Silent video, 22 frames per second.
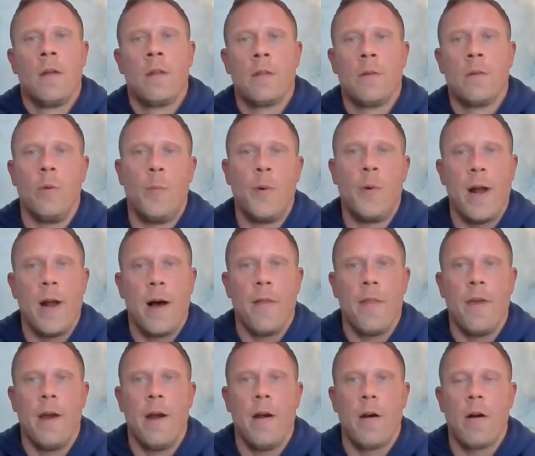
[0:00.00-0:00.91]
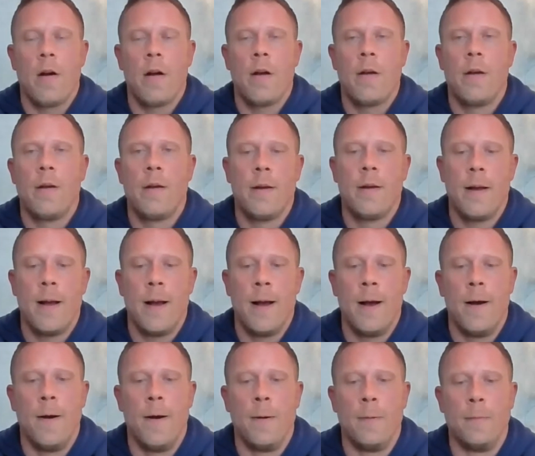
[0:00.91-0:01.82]
We put out there.
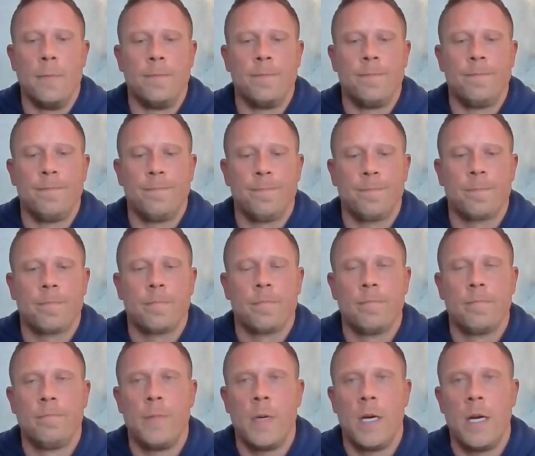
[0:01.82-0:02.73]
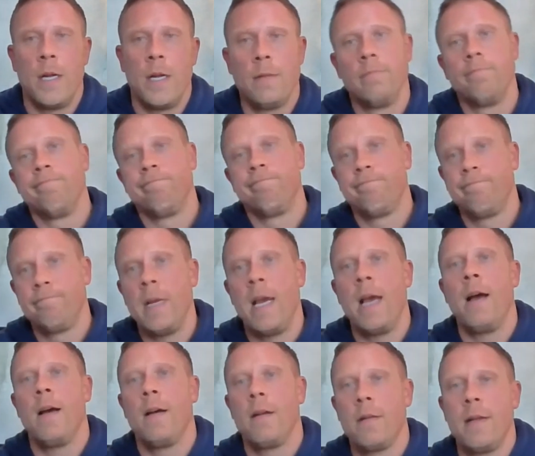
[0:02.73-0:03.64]
But
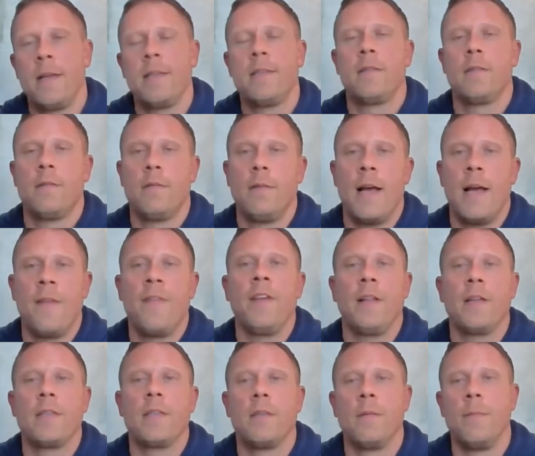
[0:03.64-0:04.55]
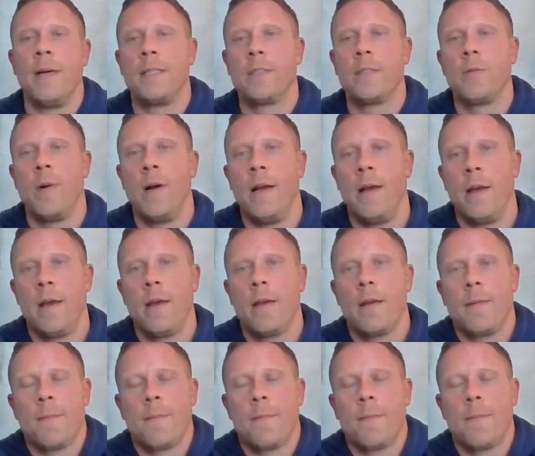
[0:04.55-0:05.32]
yeah, I think that's the best way.